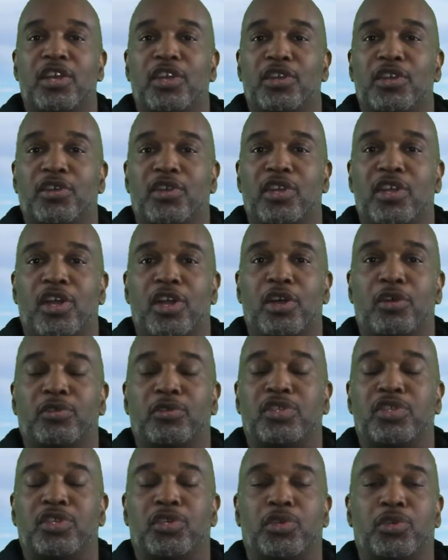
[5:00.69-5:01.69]
You can go
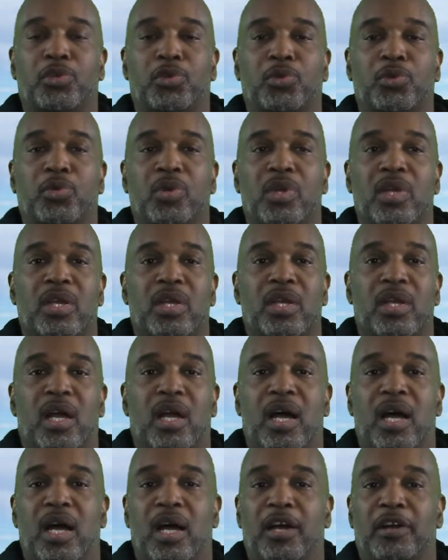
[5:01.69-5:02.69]
to
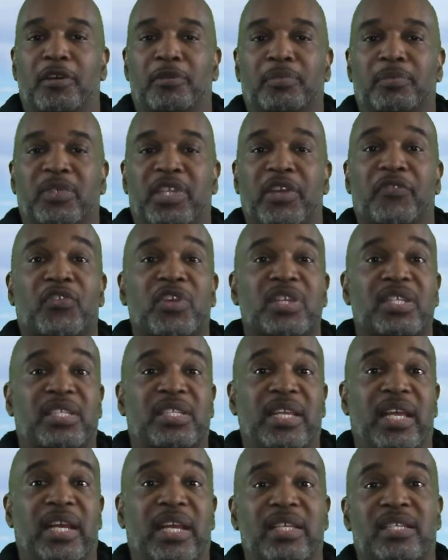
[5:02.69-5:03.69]
different
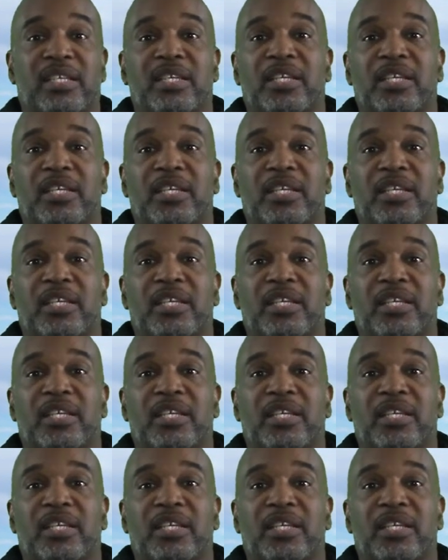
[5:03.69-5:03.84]
cities and